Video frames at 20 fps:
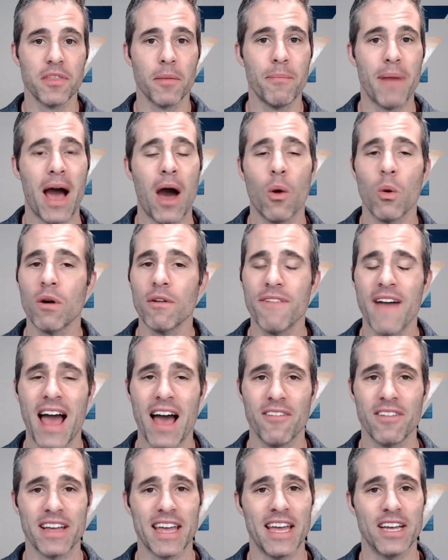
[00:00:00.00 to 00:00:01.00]
power of
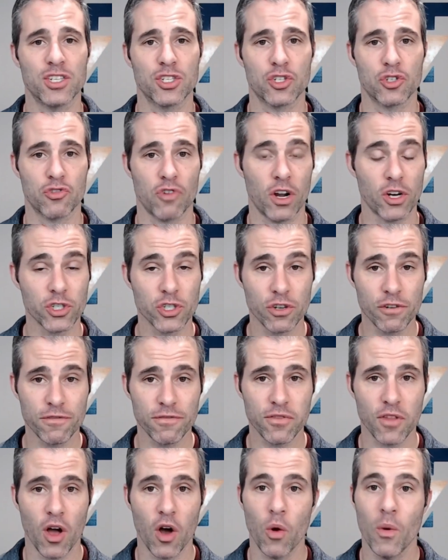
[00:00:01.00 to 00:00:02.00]
having a structured
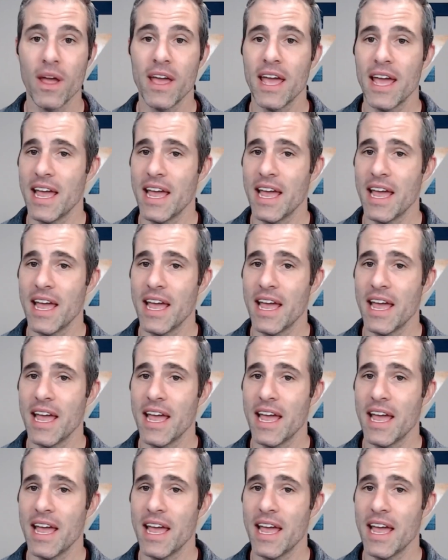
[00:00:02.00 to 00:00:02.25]
flow